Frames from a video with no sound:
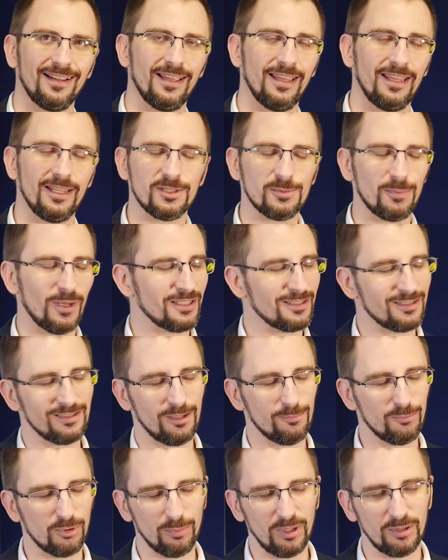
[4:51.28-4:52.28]
It expands the
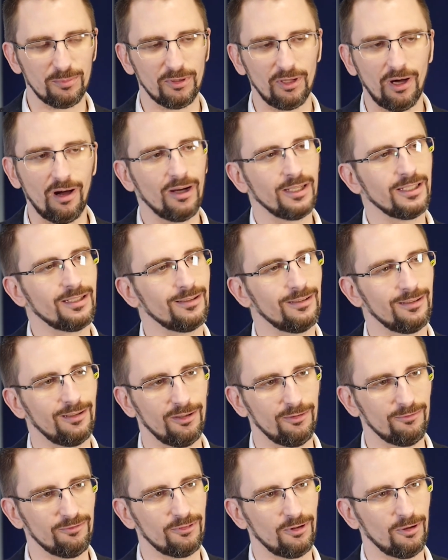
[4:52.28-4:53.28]
number of people that I can
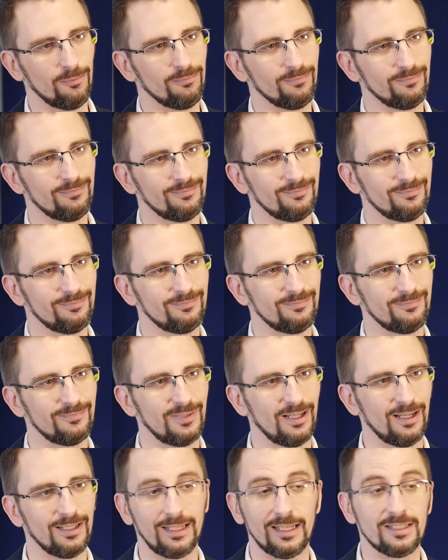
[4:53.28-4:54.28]
learn from.
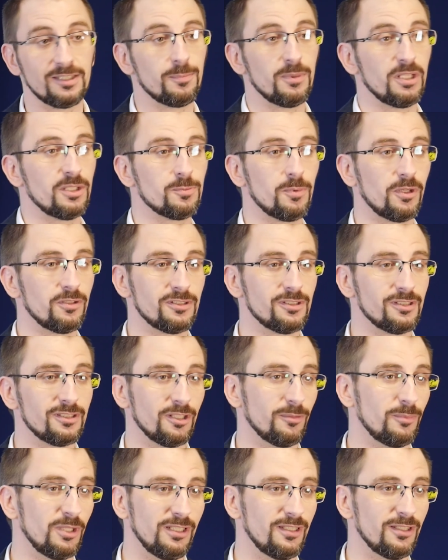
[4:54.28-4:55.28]
I get to be exposed to
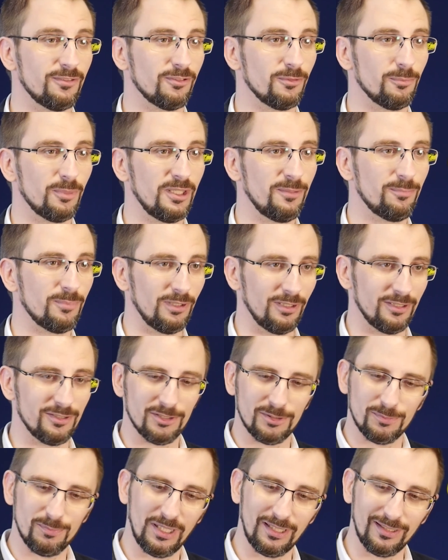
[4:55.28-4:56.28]
so many different people and
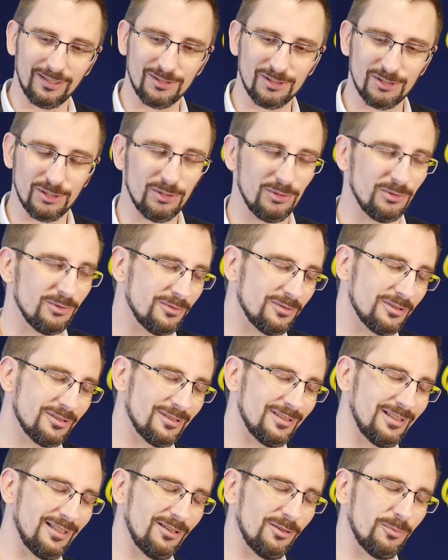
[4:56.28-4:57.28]
just pick and
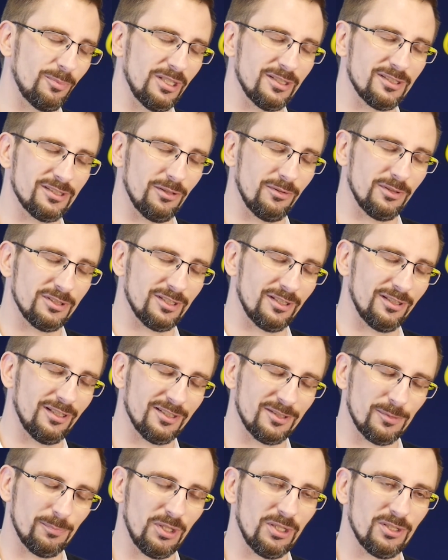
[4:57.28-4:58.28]
choose a little bit. So as
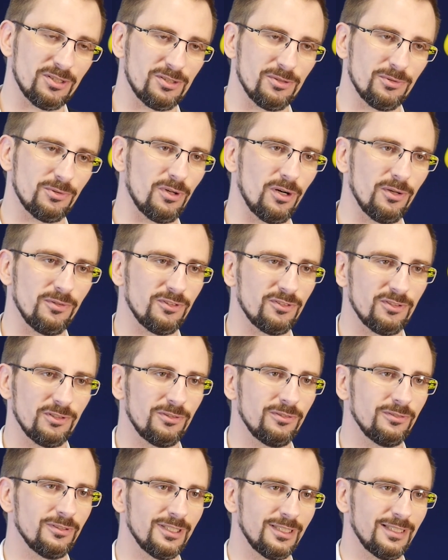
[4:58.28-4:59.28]
a personal growth
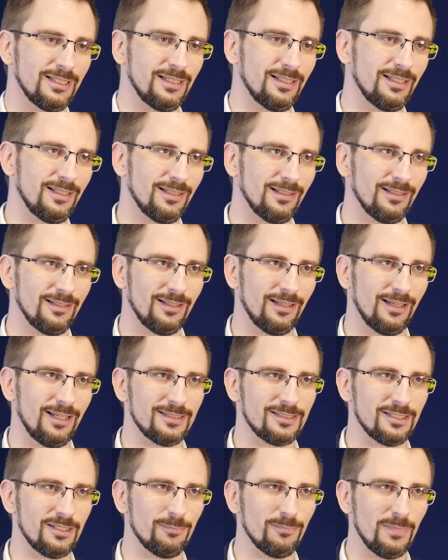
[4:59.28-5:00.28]
tool,
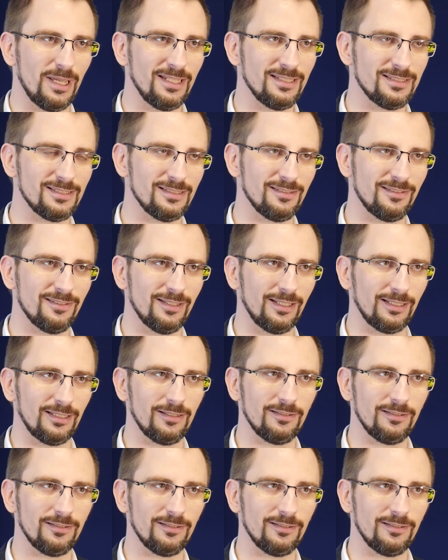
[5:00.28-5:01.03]
it's an amazing thing.